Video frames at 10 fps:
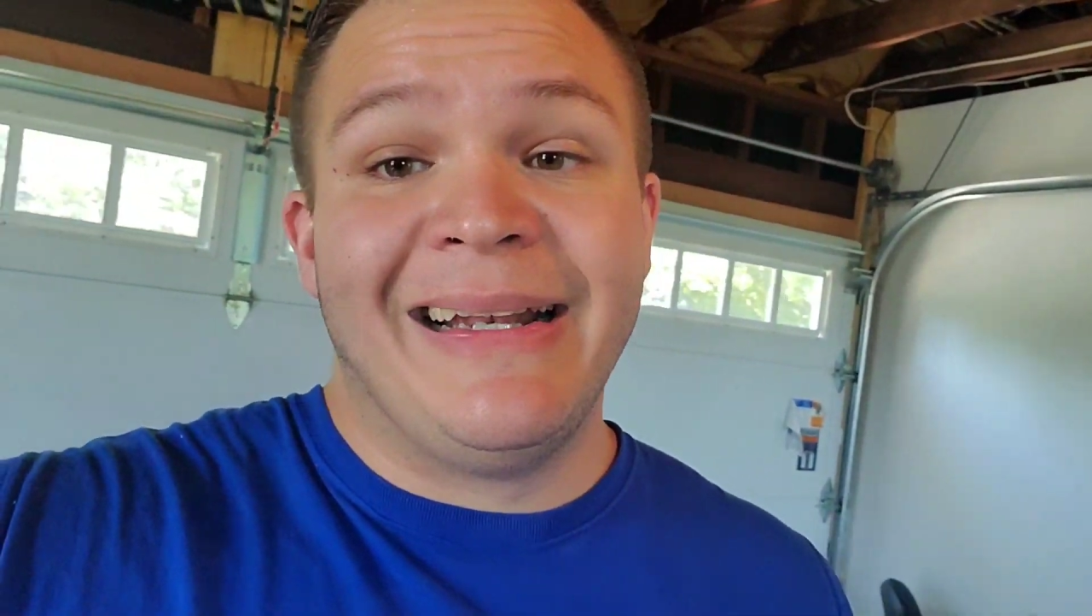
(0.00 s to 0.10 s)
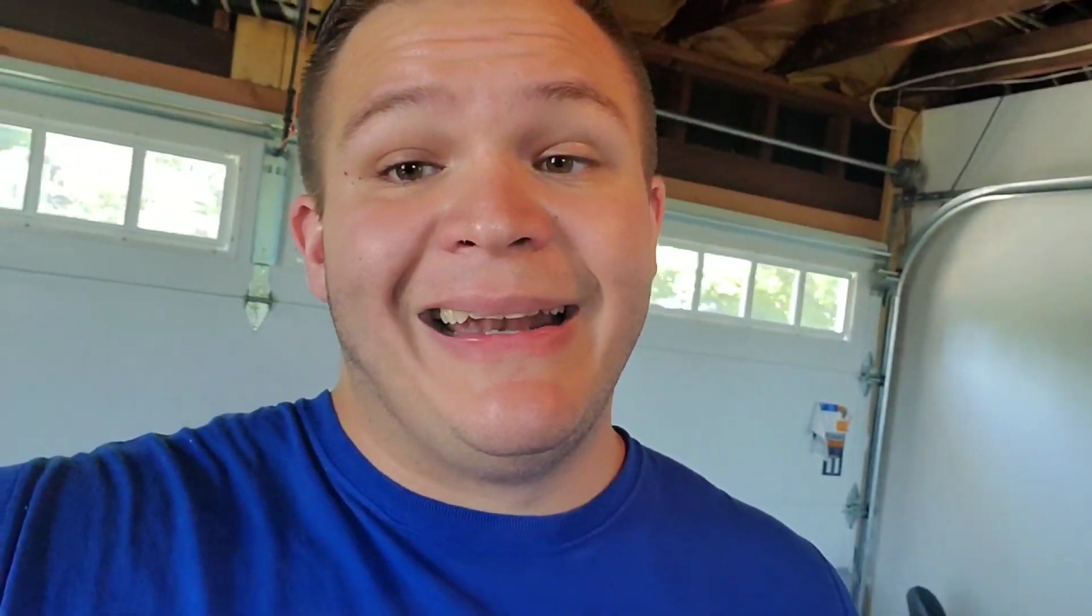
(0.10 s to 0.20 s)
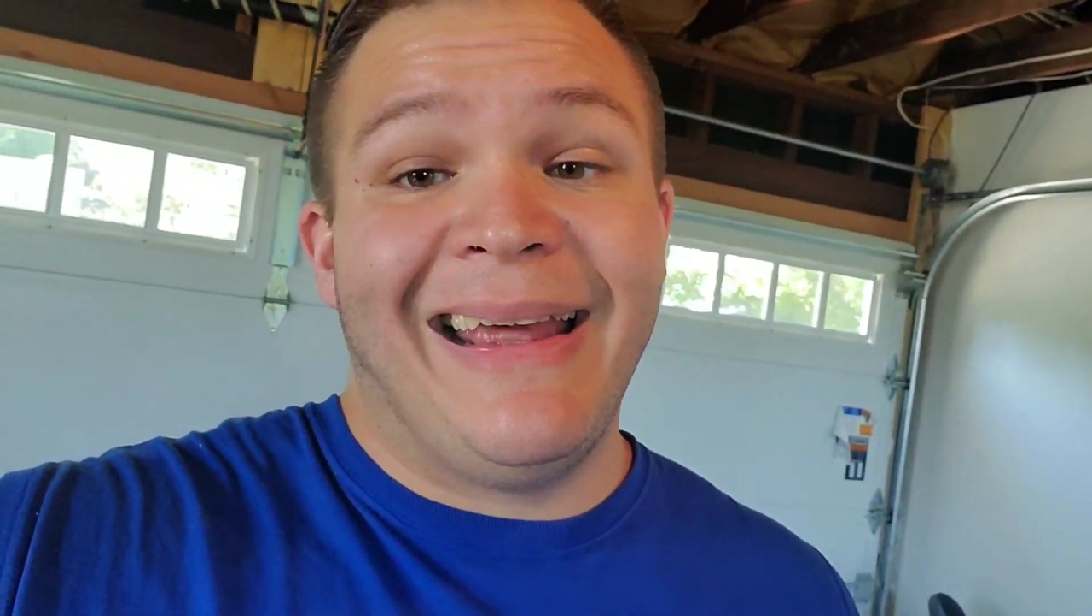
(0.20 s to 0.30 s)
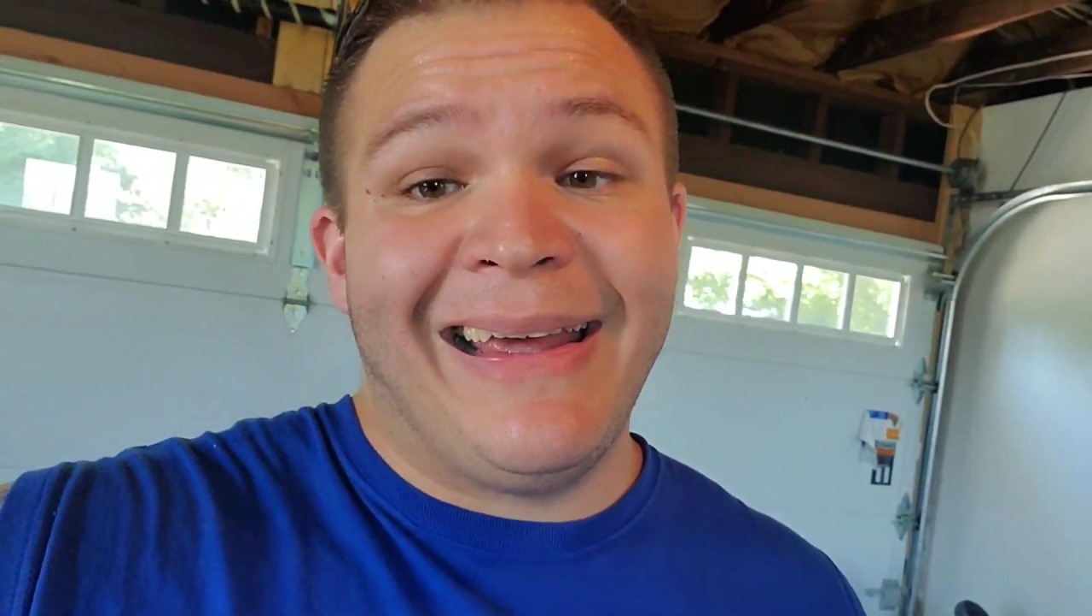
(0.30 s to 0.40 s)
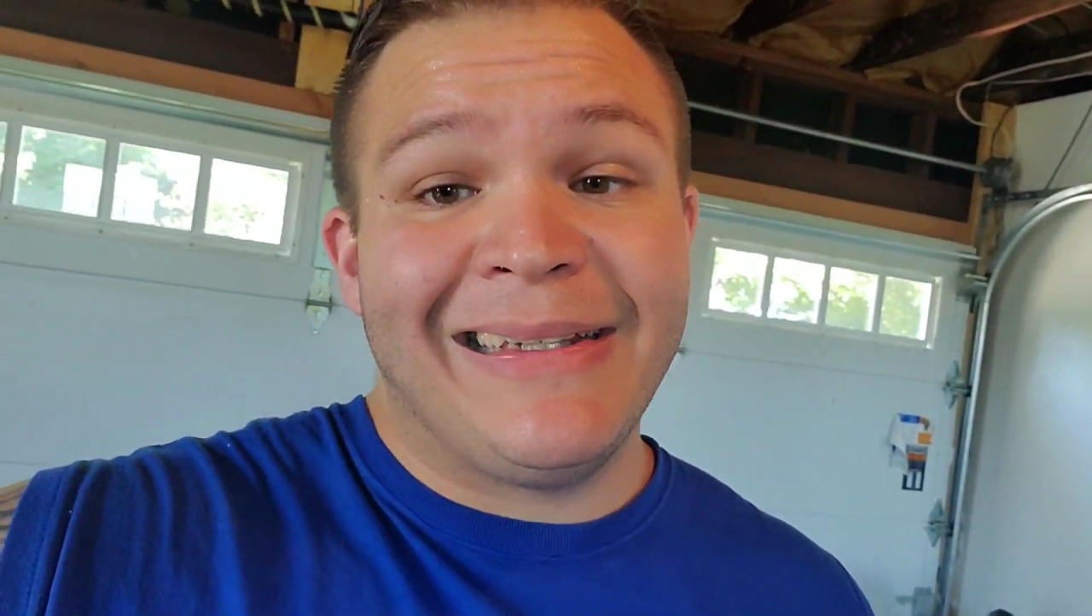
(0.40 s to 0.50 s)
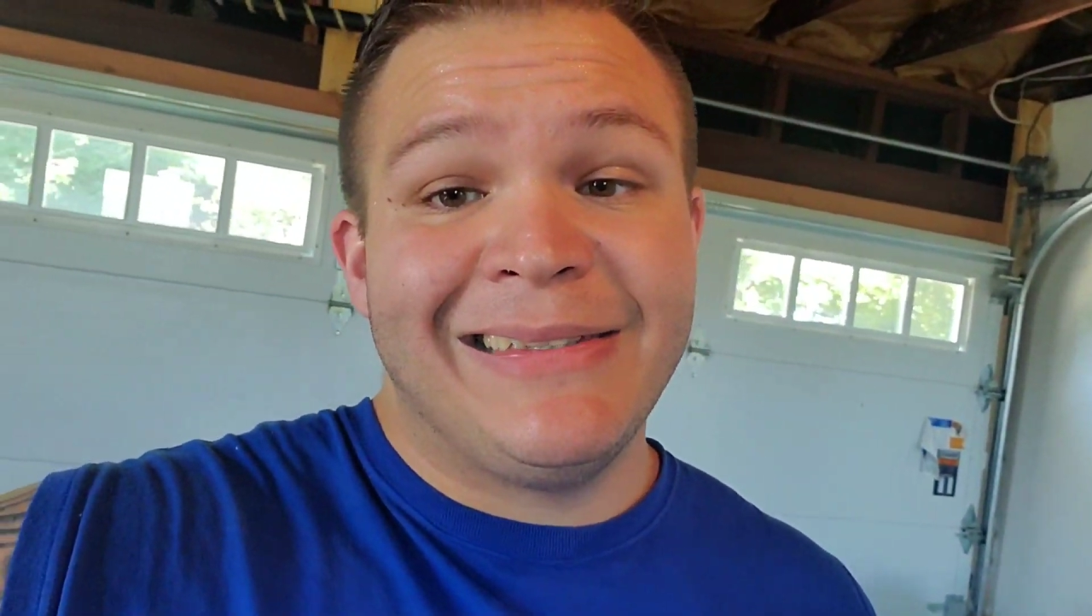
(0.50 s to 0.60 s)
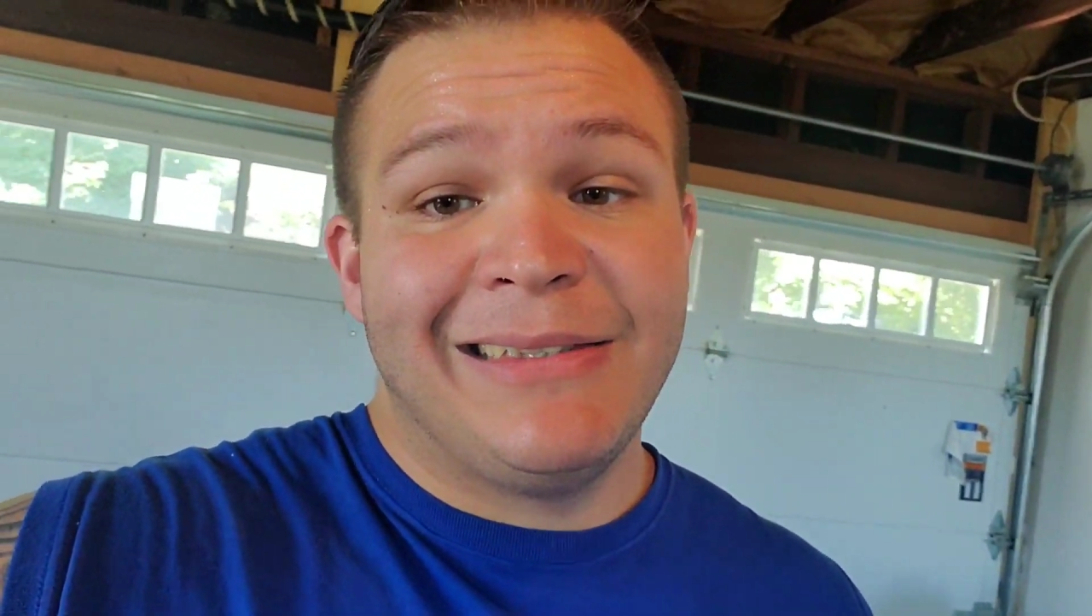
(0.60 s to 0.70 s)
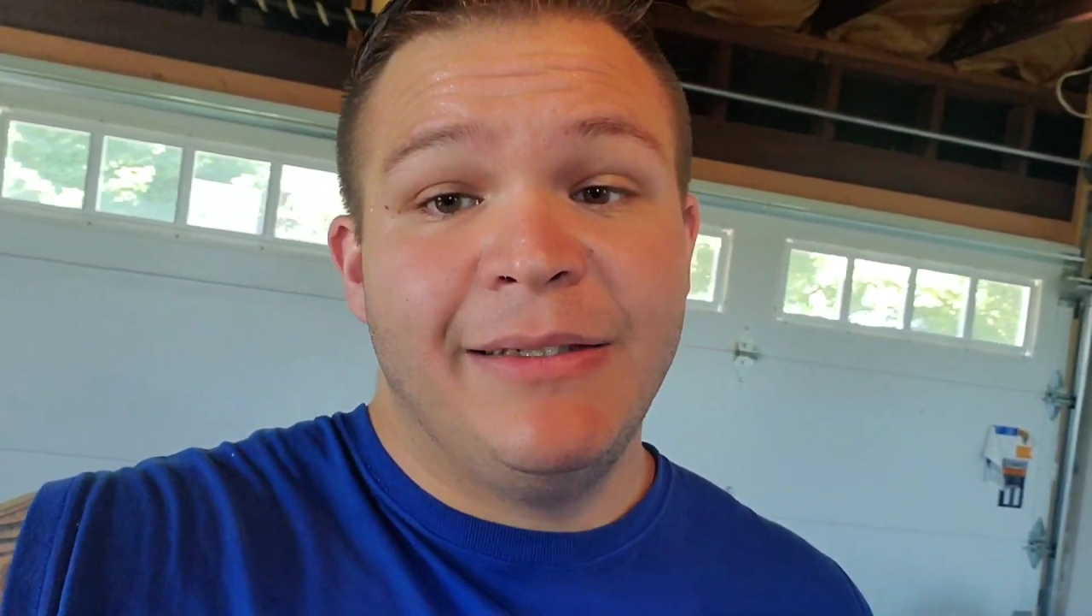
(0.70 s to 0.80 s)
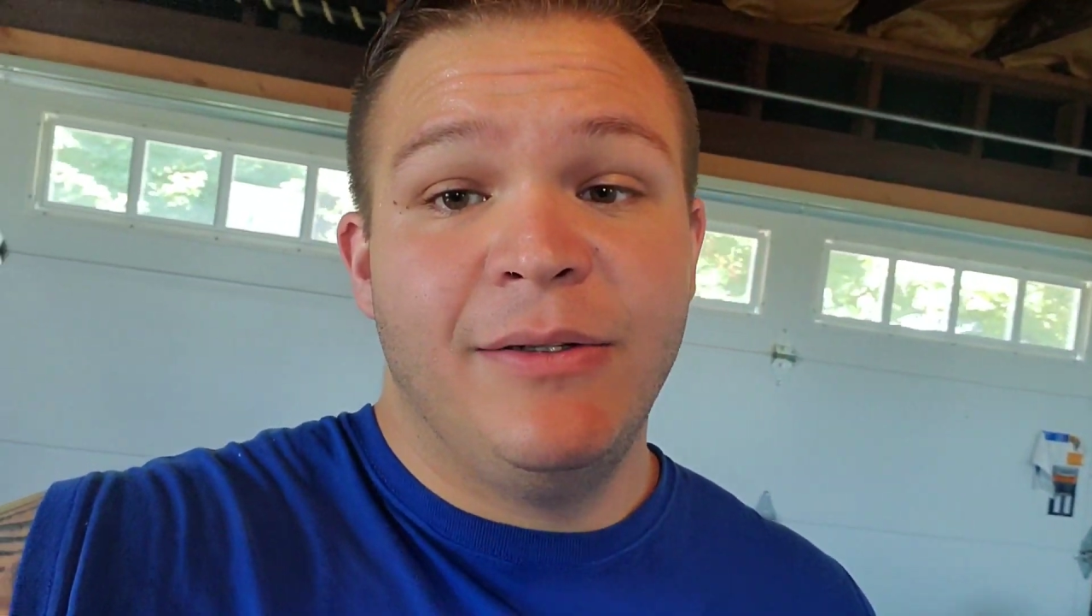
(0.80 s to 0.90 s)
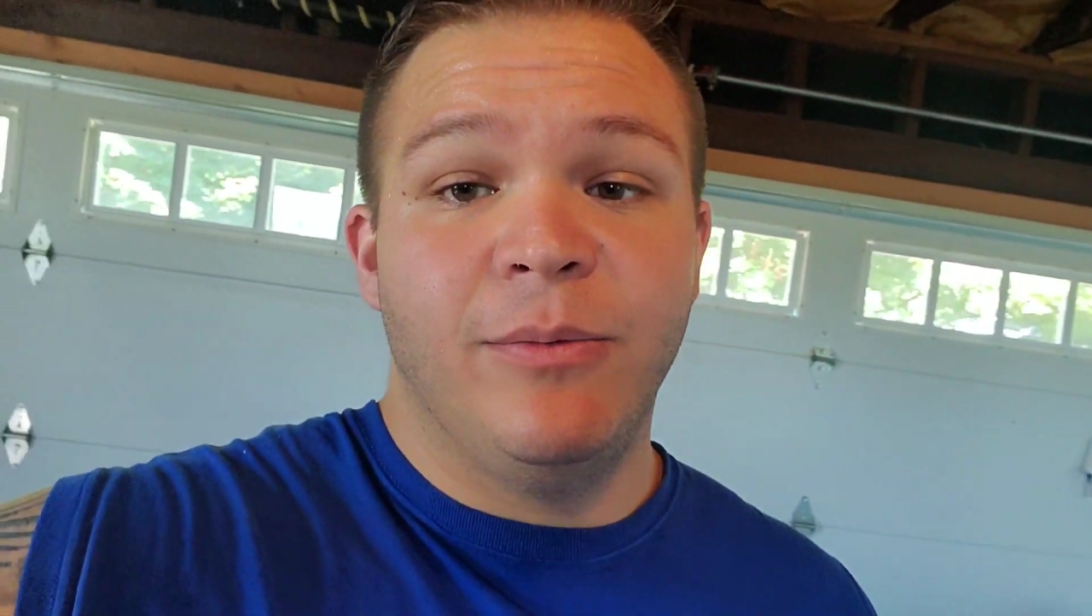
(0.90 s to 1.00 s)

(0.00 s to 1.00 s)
Next,